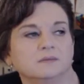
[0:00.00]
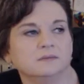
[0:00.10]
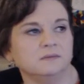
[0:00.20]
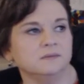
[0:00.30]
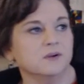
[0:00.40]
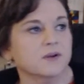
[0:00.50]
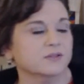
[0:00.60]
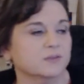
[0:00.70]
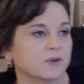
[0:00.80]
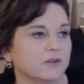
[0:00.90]
Okay,
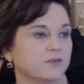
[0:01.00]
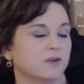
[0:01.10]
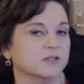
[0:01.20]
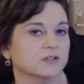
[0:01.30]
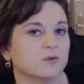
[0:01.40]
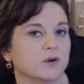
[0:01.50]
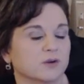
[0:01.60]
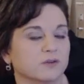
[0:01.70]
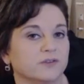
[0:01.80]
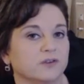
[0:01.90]
so I'm going to give you guys a quick
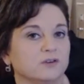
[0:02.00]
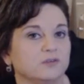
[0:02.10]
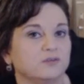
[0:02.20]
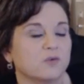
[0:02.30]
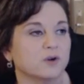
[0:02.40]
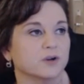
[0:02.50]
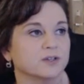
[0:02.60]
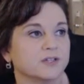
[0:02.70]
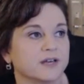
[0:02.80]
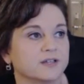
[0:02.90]
review for your
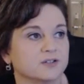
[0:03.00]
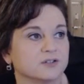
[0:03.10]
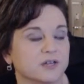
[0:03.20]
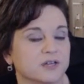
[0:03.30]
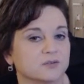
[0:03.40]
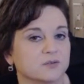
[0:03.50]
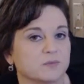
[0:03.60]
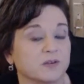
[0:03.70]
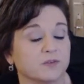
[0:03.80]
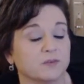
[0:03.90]
test. Your test will
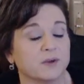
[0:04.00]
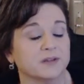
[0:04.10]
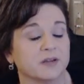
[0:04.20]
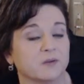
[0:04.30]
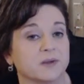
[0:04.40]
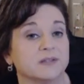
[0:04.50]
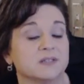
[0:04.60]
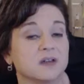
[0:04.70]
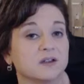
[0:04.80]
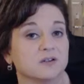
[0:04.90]
be if you're Monday,
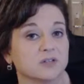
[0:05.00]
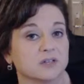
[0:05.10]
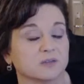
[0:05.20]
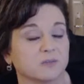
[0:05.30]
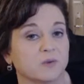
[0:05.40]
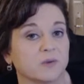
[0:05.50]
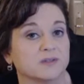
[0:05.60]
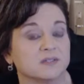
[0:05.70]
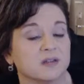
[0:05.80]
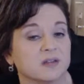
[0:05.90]
Wednesday. Your test will be
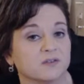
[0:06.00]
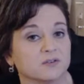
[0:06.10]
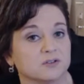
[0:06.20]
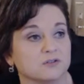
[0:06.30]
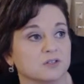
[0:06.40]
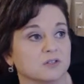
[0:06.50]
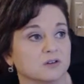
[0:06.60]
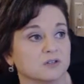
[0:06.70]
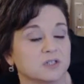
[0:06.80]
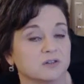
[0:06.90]
Wednesday. If you're Tuesday,
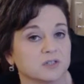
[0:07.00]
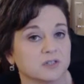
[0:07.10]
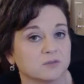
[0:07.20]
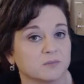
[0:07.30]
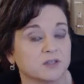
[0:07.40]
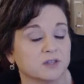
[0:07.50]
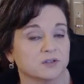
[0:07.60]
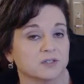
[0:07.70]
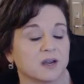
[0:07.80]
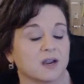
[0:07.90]
Thursday, your test will be
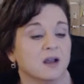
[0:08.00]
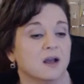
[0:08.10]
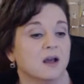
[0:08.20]
Thursday.